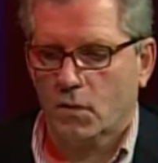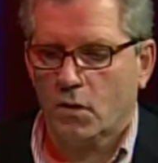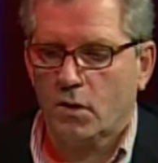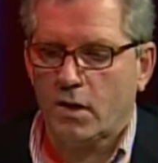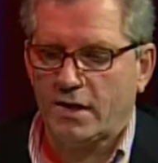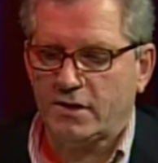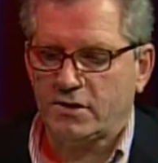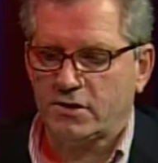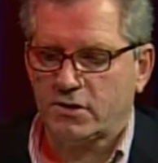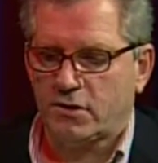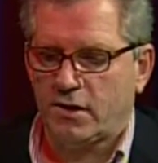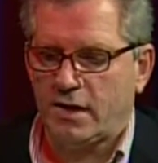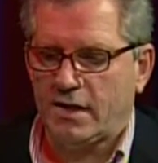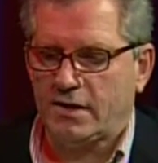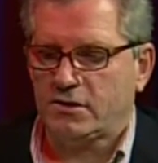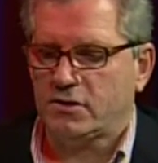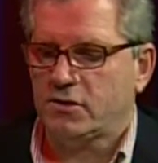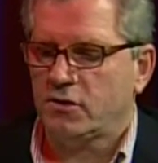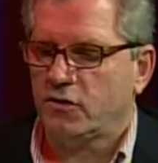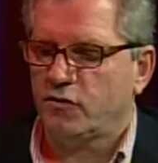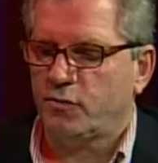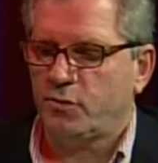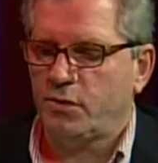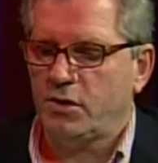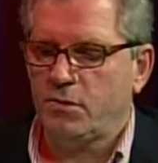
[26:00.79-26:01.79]
Well, that's great.
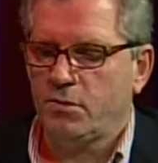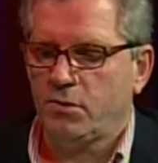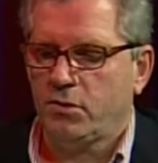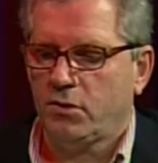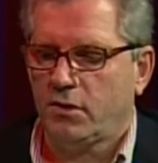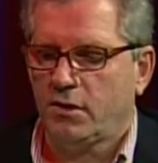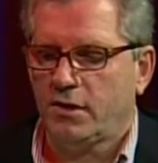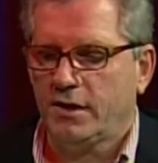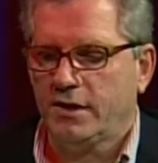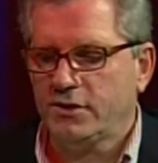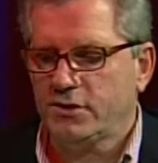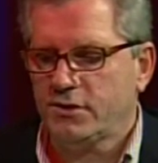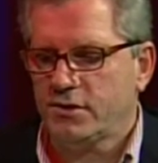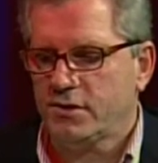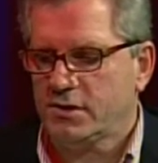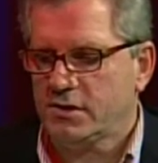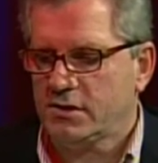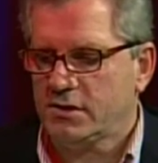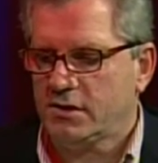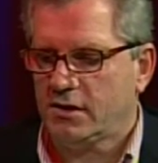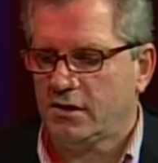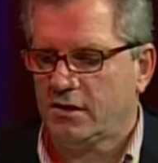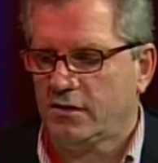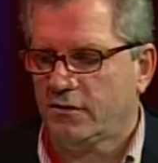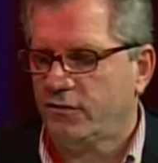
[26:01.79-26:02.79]
So if people are
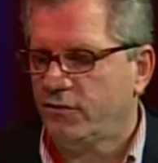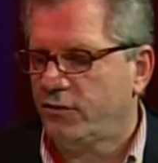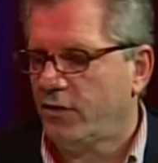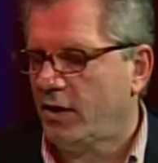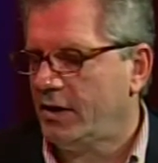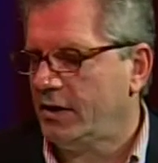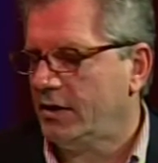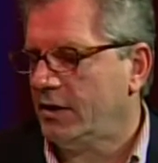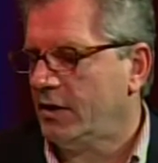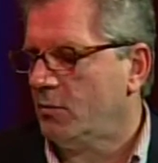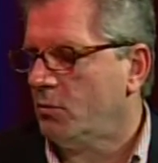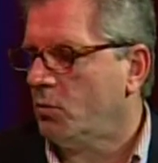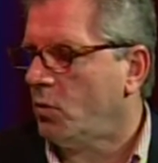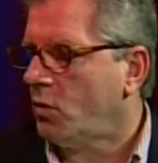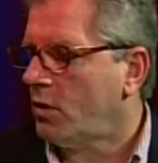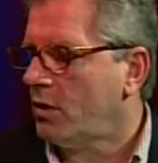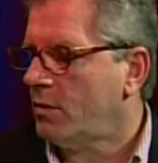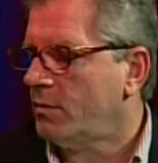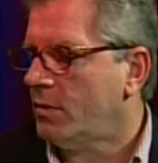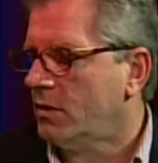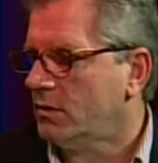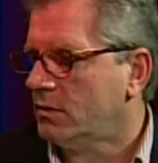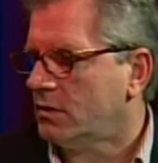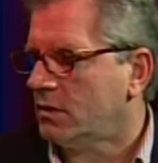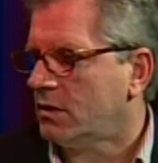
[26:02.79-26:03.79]
interested in finding out more about the